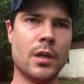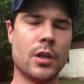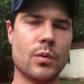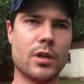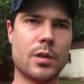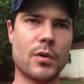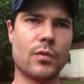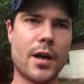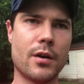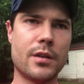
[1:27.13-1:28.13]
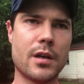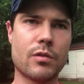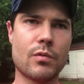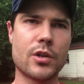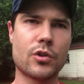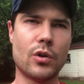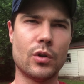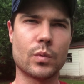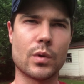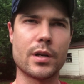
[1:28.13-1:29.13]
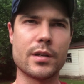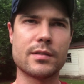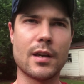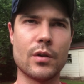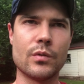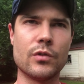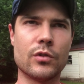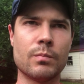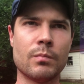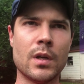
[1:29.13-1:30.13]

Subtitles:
You want it to be right on that threshold where it sounds